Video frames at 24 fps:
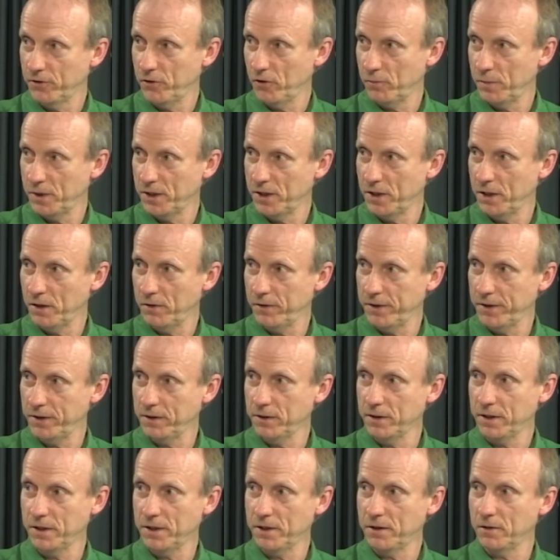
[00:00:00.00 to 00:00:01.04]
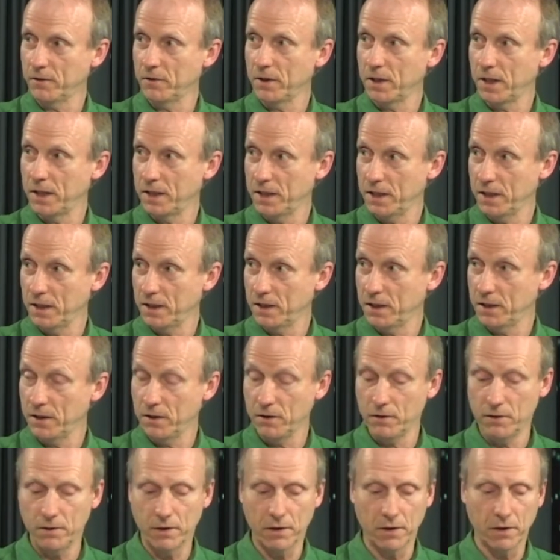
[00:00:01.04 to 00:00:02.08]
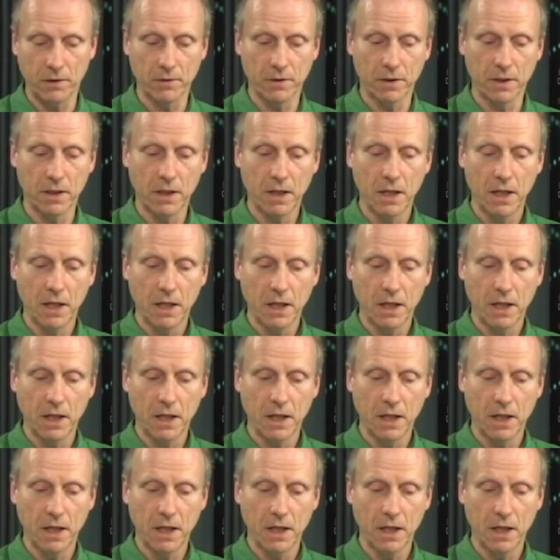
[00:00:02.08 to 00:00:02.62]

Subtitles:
your material, it's a good idea to use those.